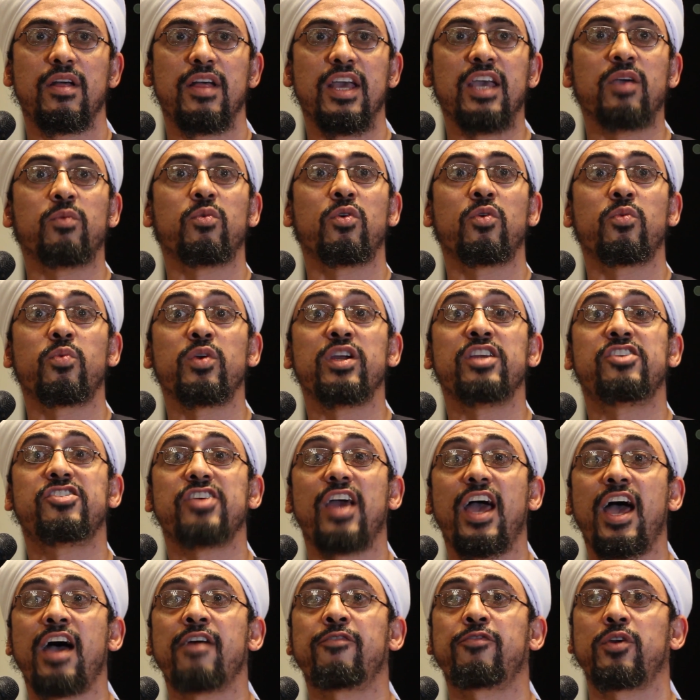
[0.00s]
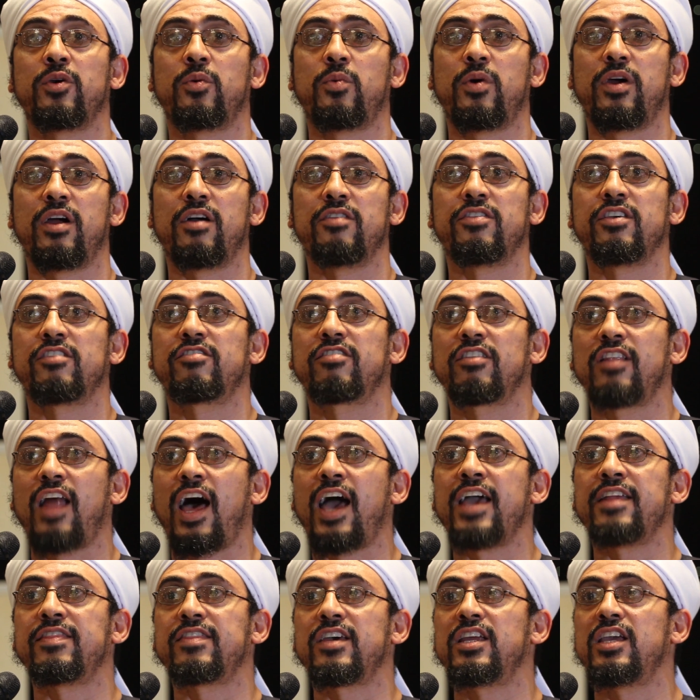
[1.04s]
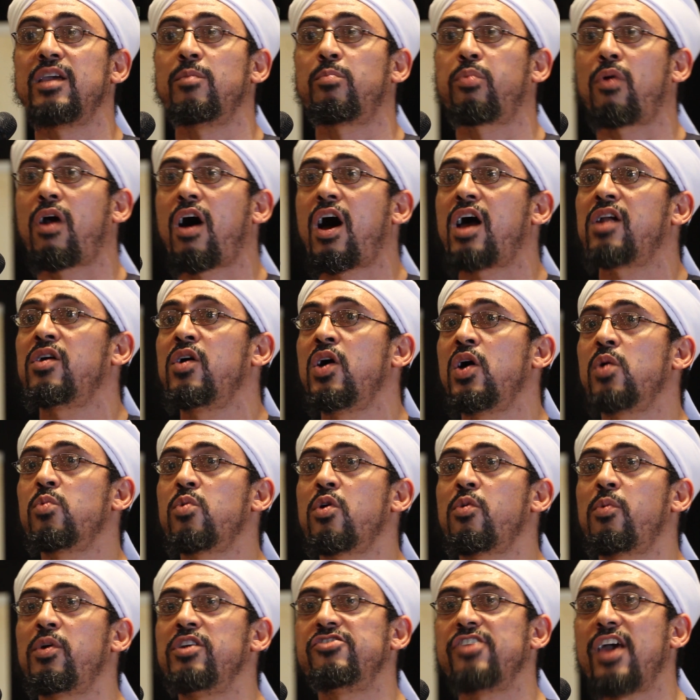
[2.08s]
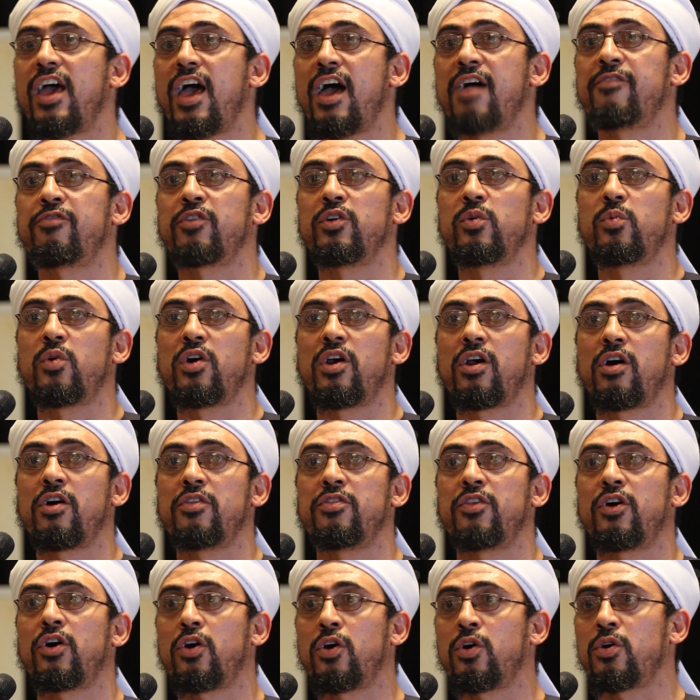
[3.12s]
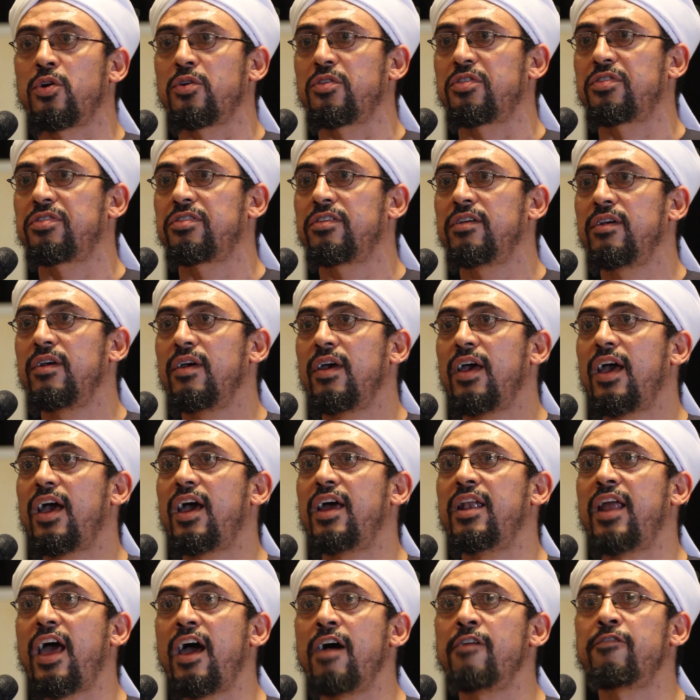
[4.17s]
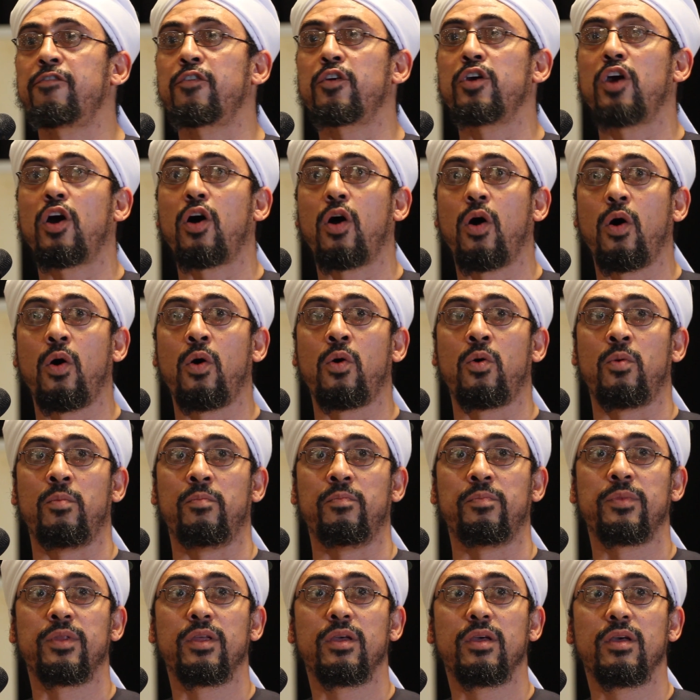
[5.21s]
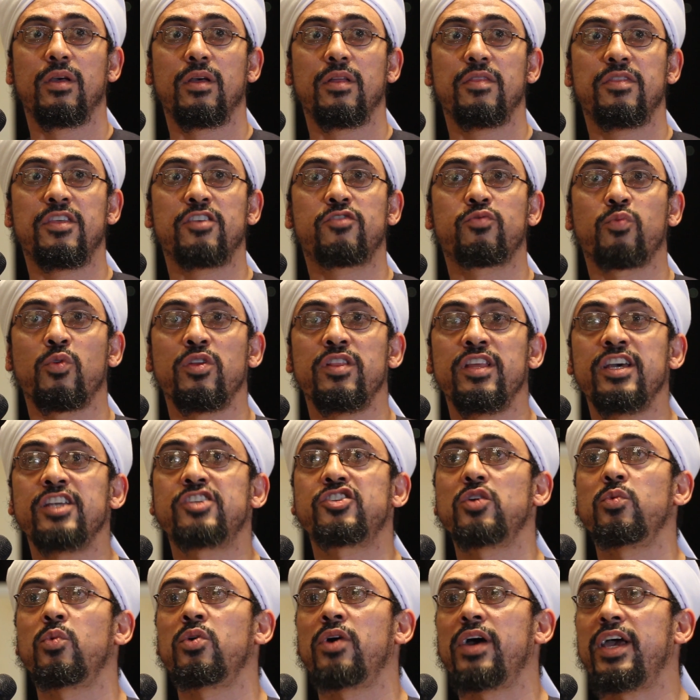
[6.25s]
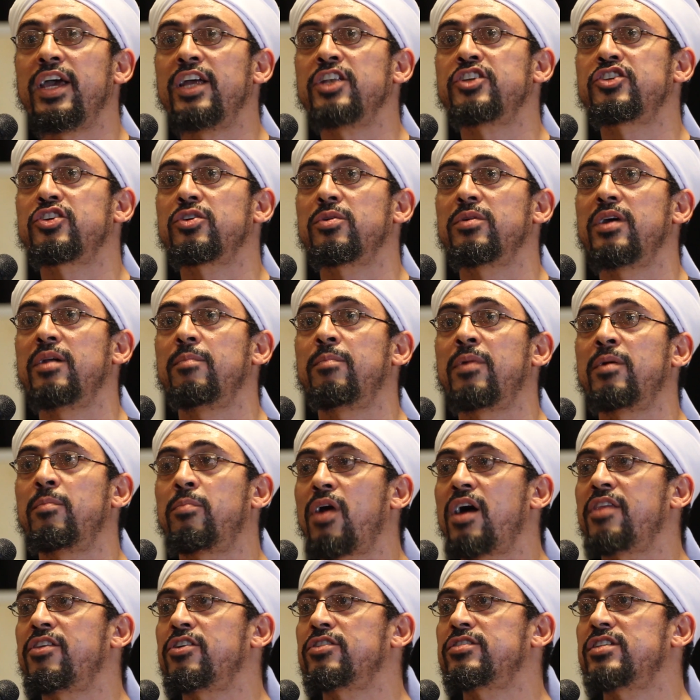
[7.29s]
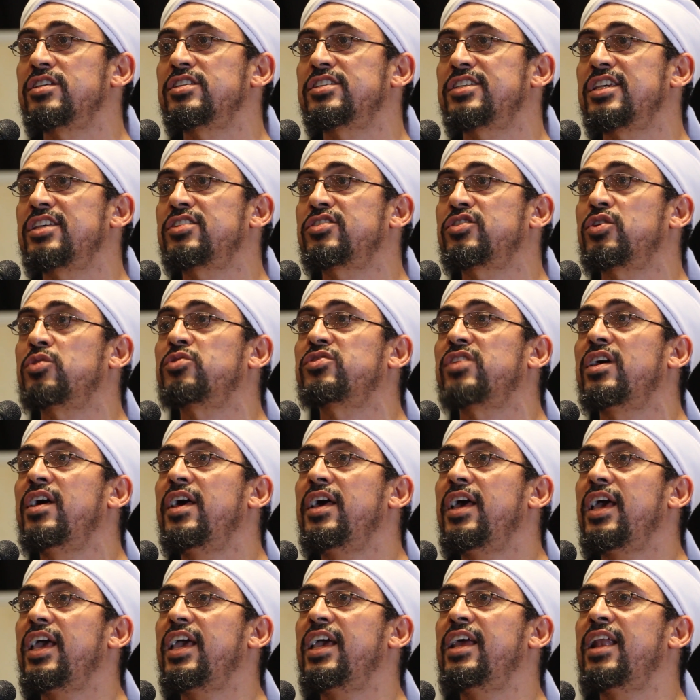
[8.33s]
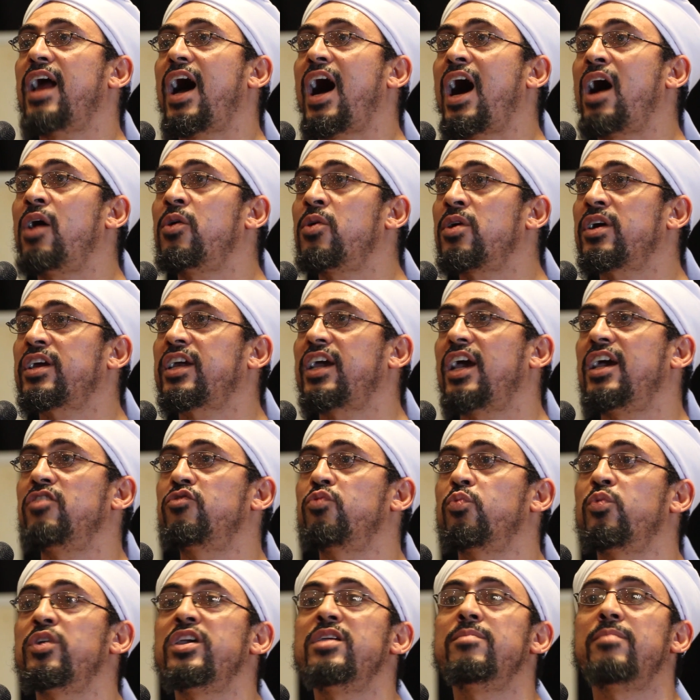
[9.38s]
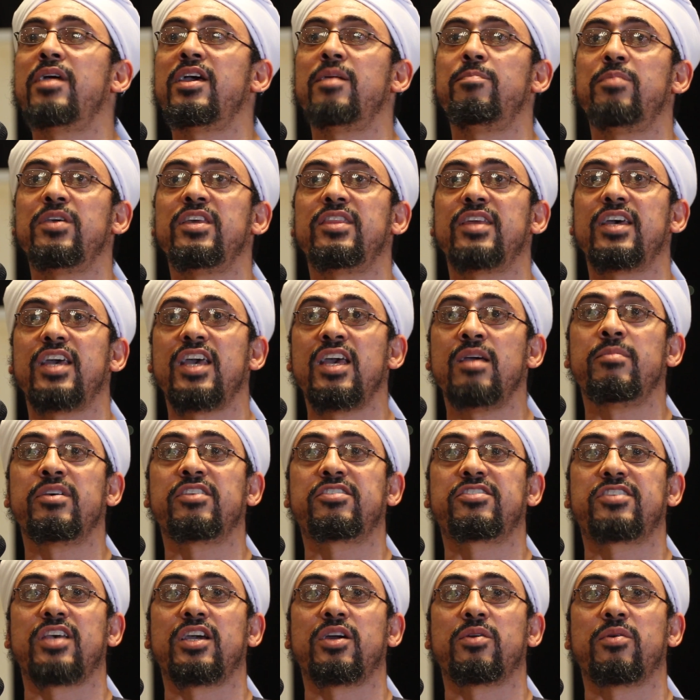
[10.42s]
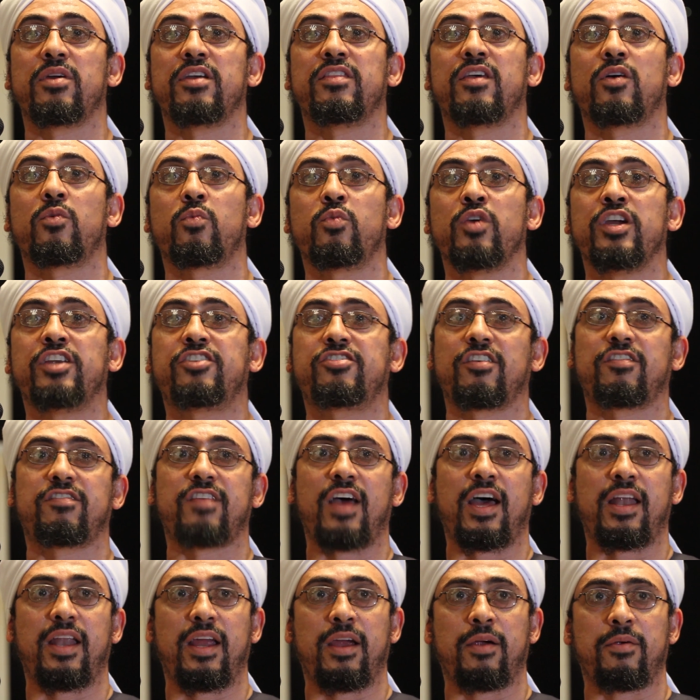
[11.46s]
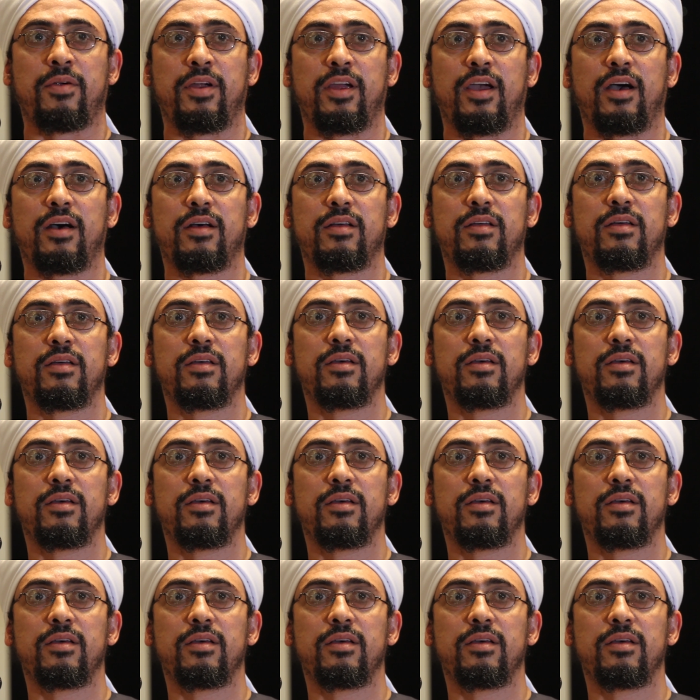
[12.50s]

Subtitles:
It will reach everywhere. This light that he brought will reach everywhere on the earth. And every home, this religion will enter it. But brothers and sisters, in our case, we may be the emissary that reaches that area.